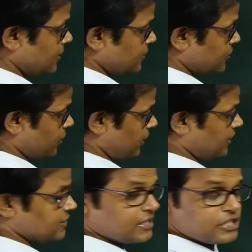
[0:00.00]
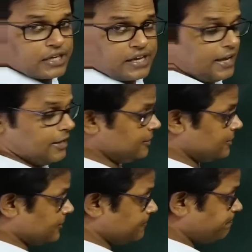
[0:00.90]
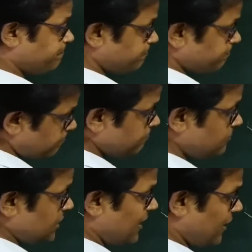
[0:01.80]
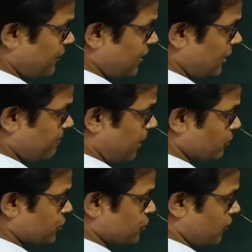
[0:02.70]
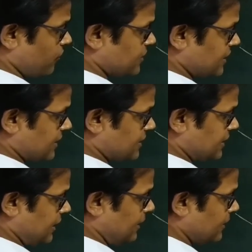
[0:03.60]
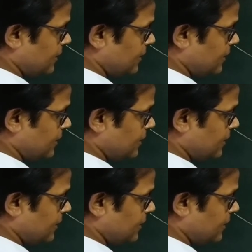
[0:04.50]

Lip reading: So in such a case, definitely it bounces off at 60.